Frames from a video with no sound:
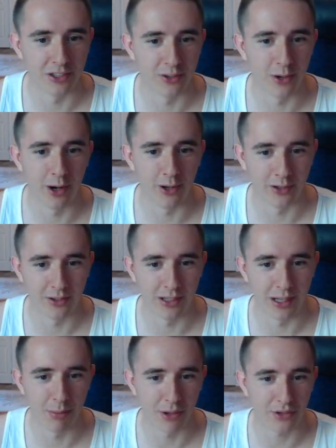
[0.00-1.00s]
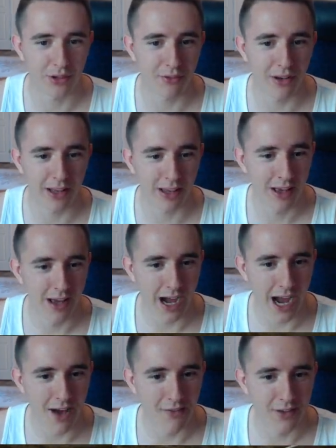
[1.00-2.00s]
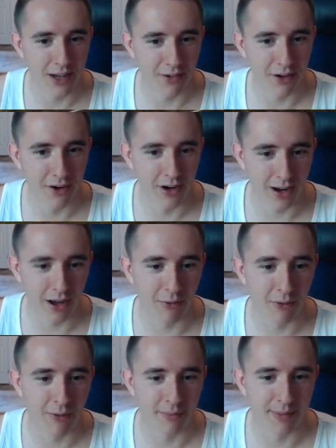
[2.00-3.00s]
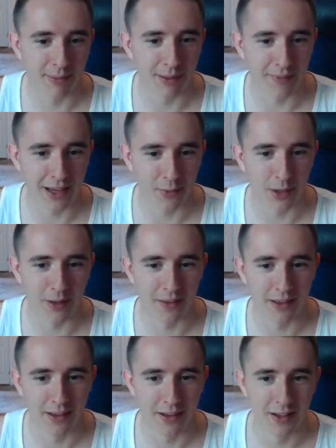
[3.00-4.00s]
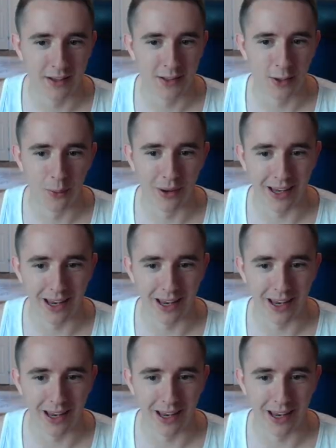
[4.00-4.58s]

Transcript: to Argentina, because I feel like I have never heard about anyone going